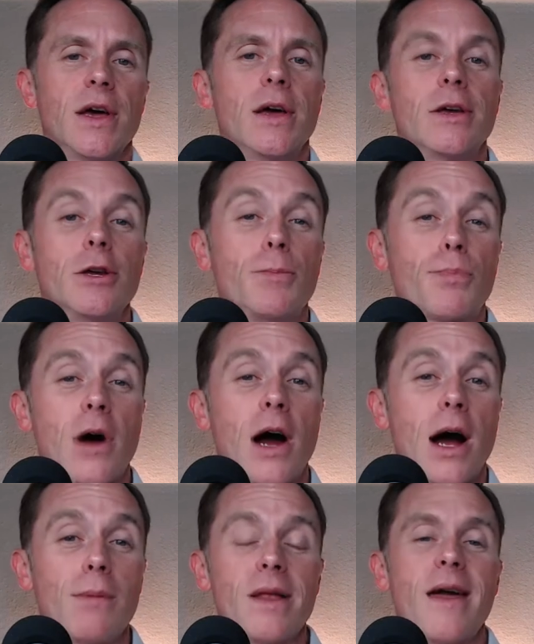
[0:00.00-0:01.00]
You
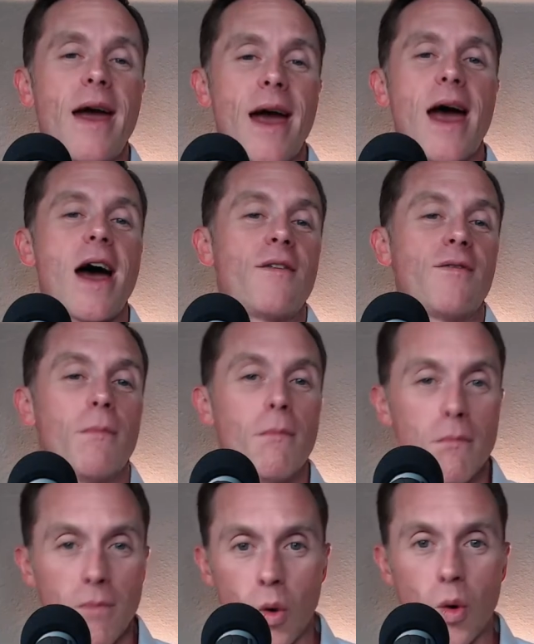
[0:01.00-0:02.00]
probably have
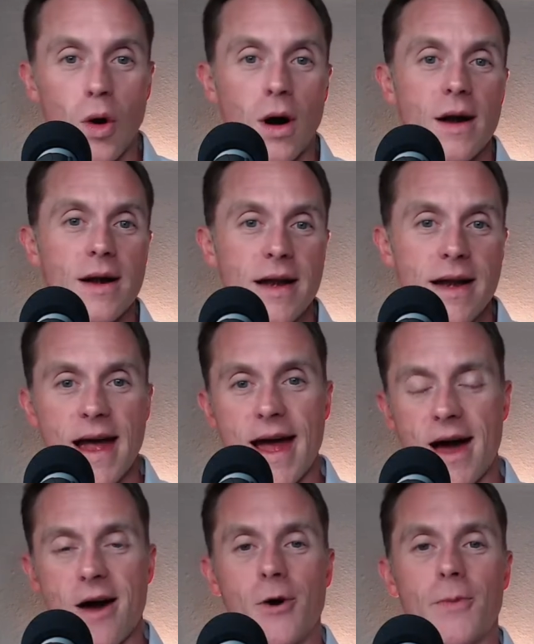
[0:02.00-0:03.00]
more
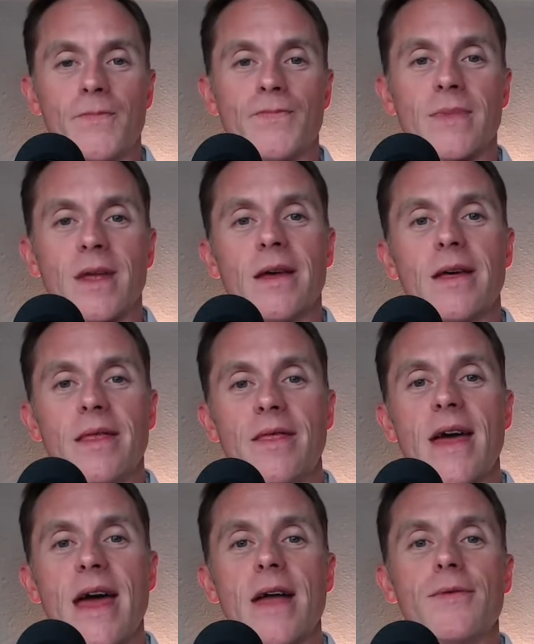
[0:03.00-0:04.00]
now
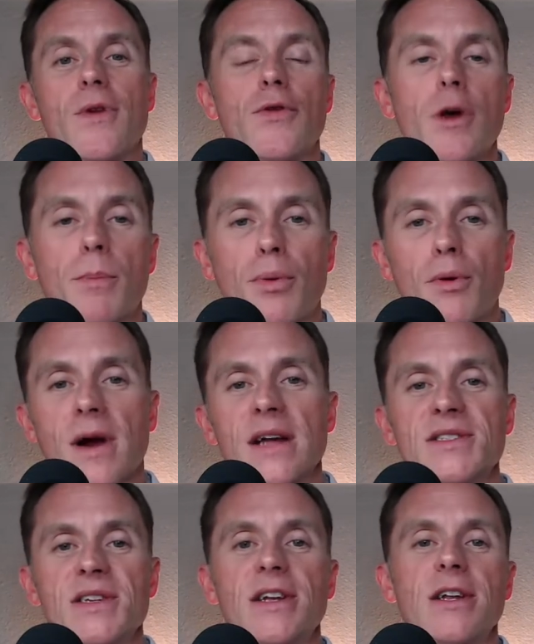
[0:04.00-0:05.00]
than the
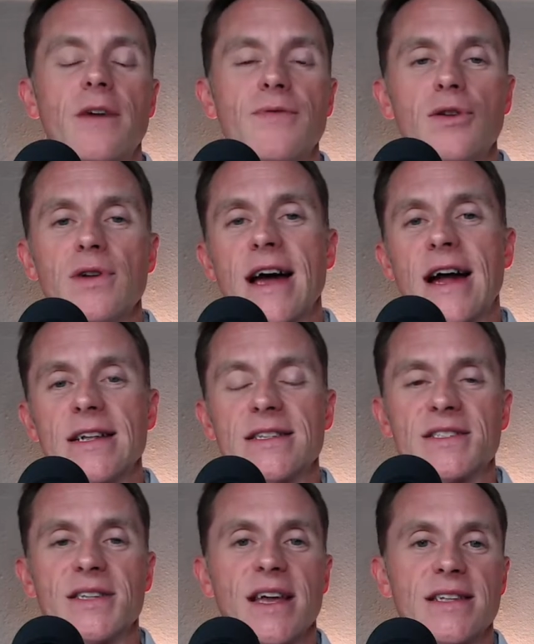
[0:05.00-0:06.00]
president of the United
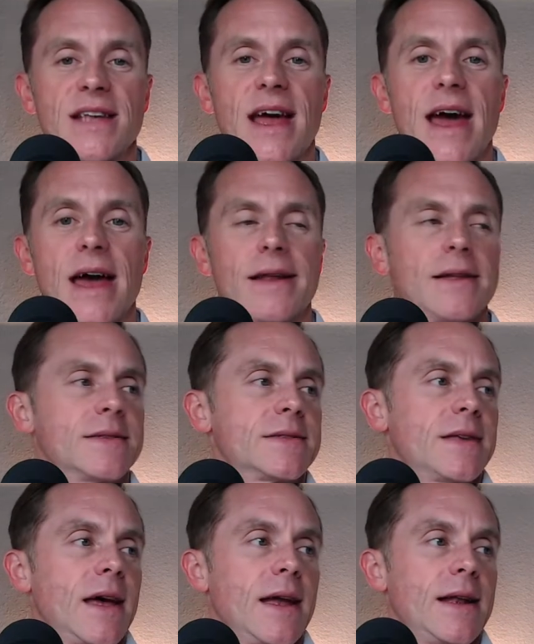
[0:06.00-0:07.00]
States had in,
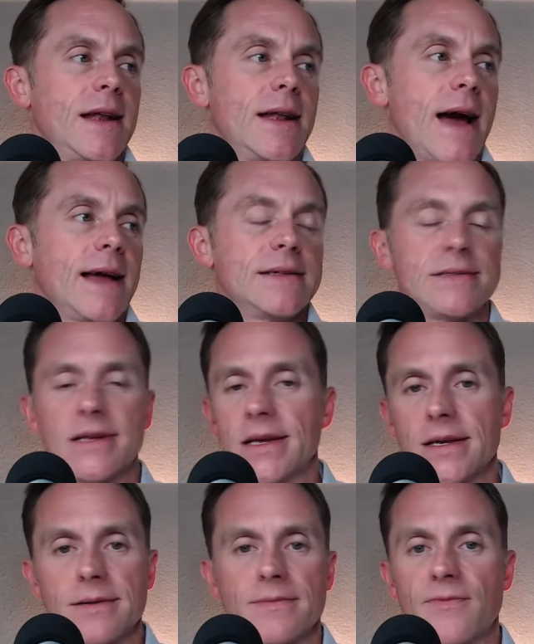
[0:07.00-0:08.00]
say,
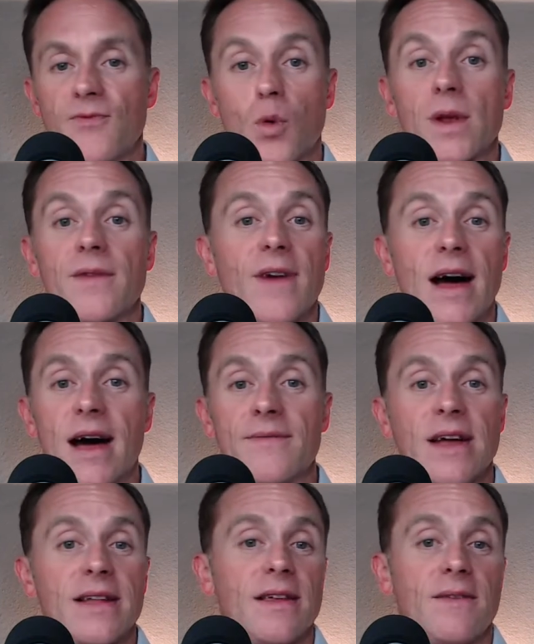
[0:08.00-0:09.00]
1945,
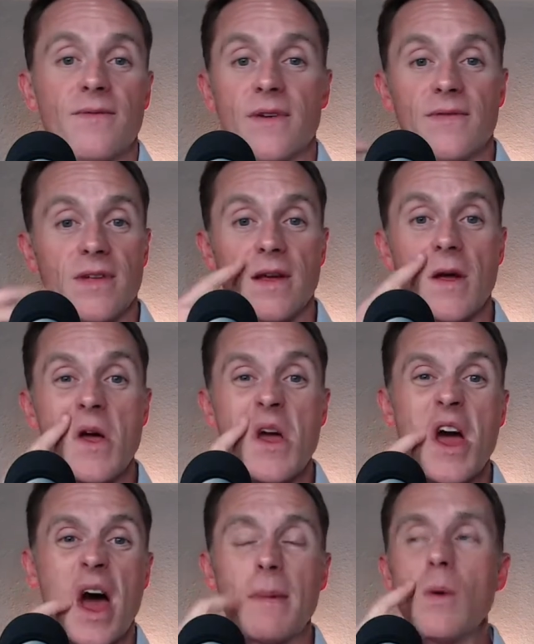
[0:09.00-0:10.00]
1950.
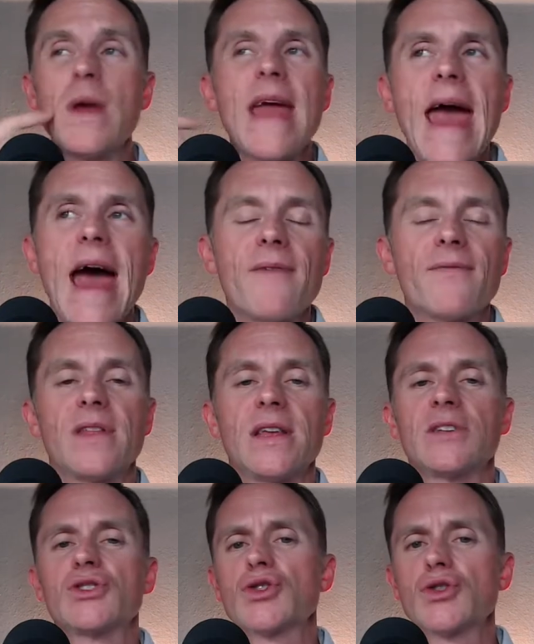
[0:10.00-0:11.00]
I mean, we have things
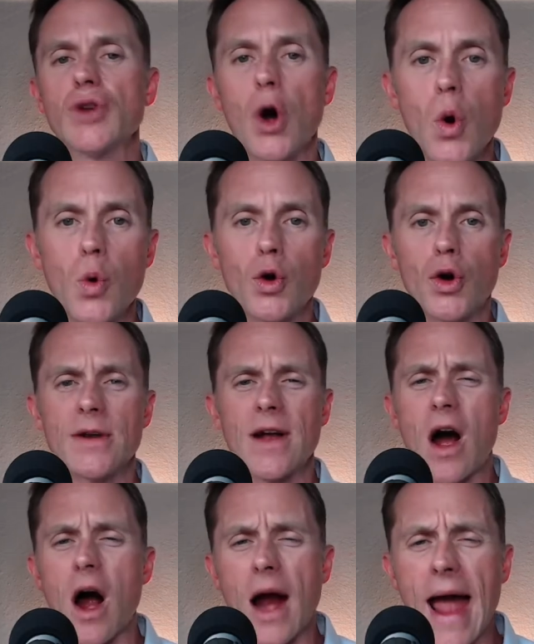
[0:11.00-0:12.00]
so good at
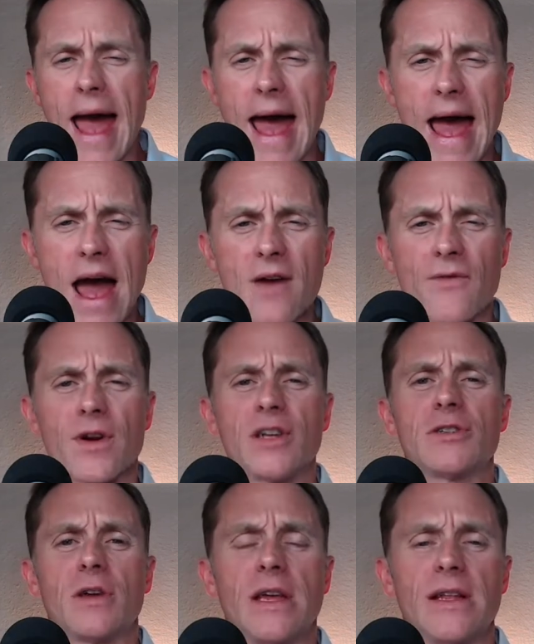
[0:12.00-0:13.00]
our
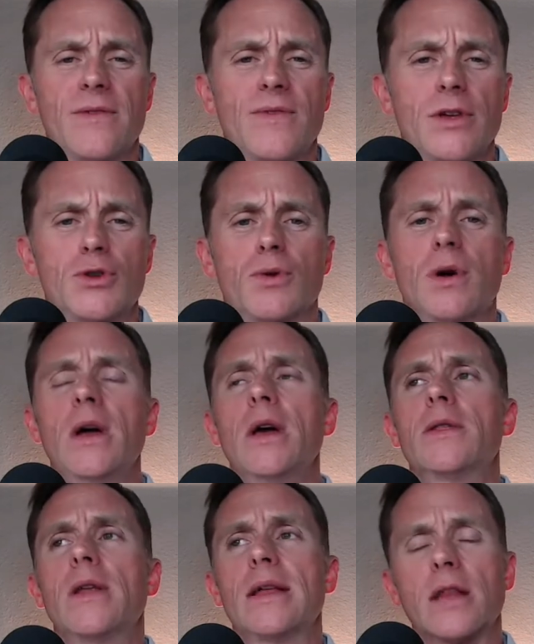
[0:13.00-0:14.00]
average individual
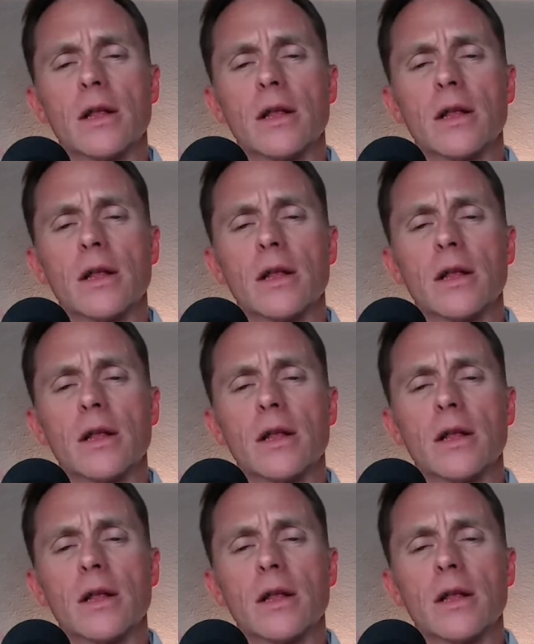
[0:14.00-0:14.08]
that